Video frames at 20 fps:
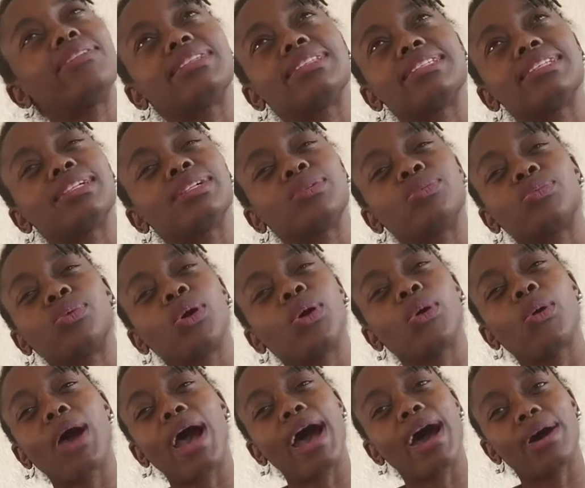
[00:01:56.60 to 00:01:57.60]
single
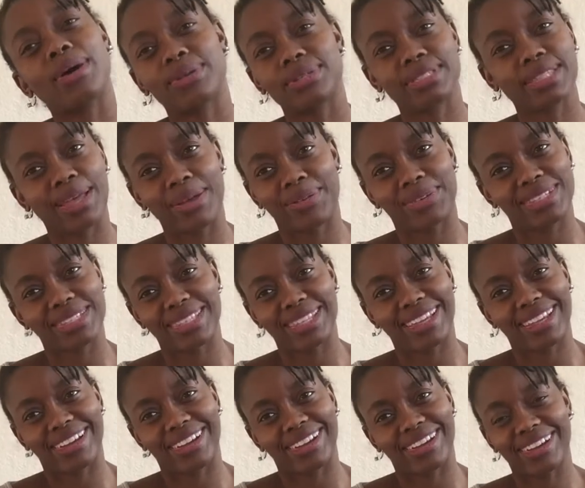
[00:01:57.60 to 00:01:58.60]
row house that was there.
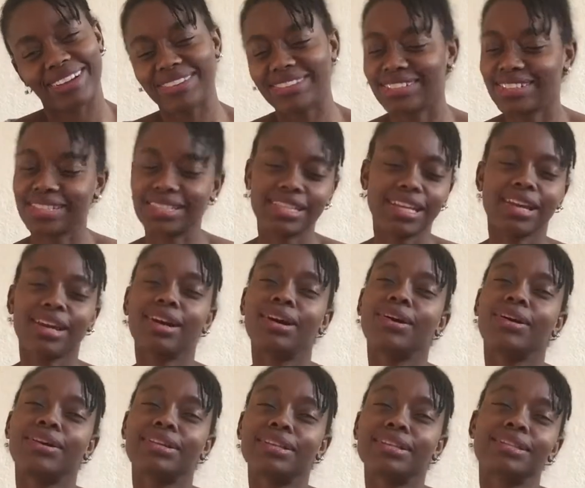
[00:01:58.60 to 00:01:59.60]
I was just like,
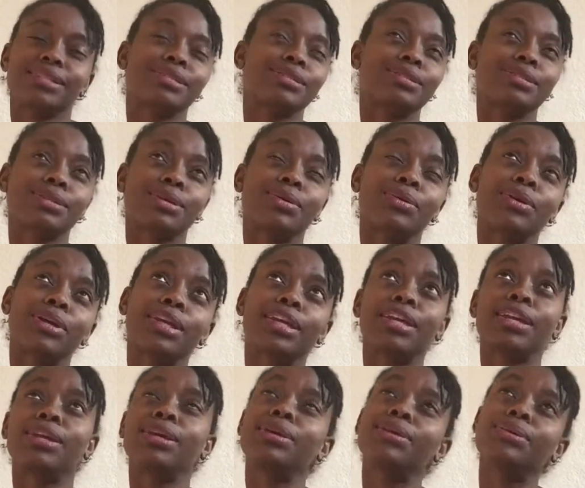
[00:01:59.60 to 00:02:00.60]
oh, this is so
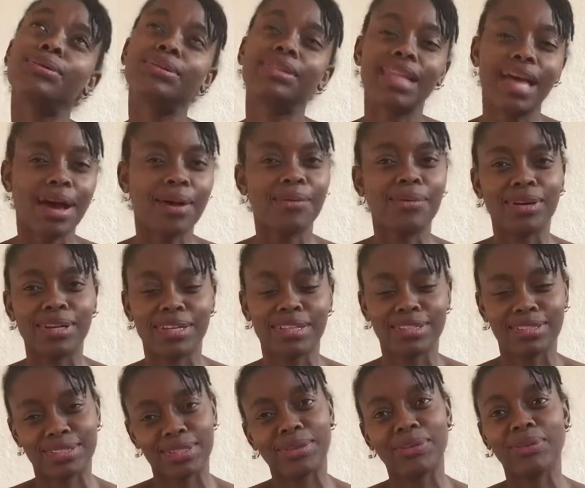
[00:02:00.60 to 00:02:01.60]
cute. That one is
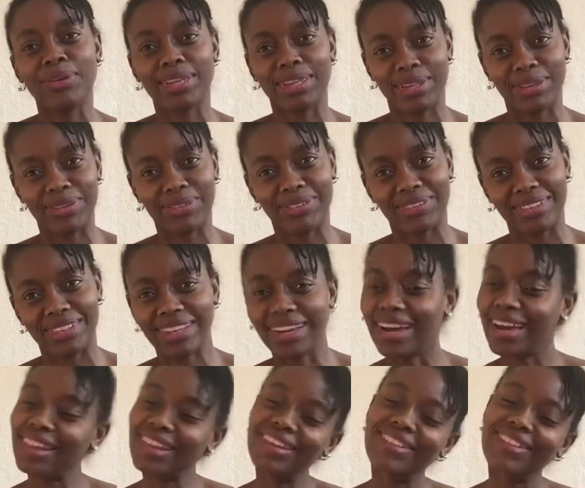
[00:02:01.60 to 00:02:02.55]
so cute. The other